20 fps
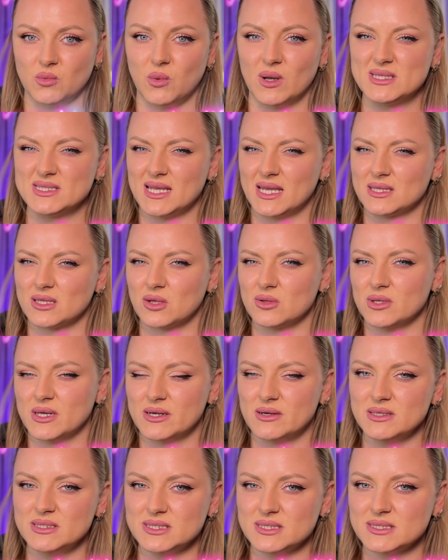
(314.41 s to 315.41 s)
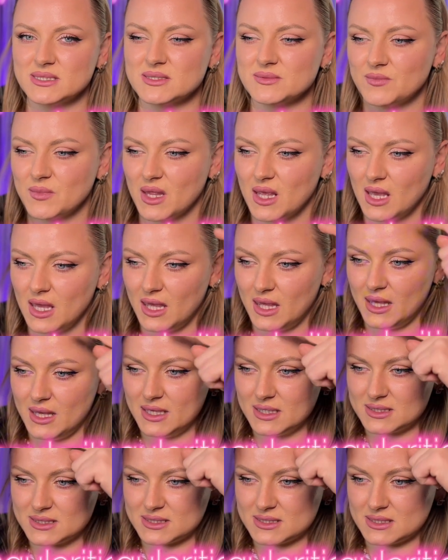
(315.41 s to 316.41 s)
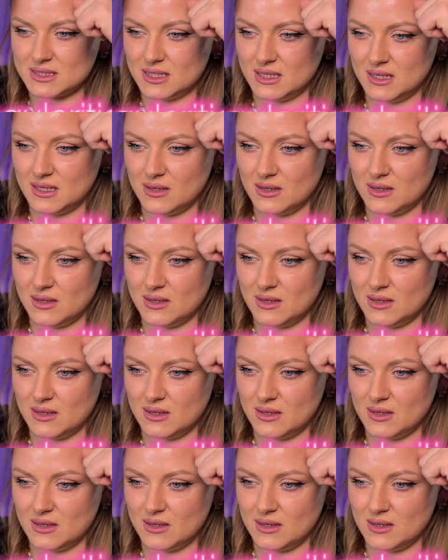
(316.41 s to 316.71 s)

What's angularities? It's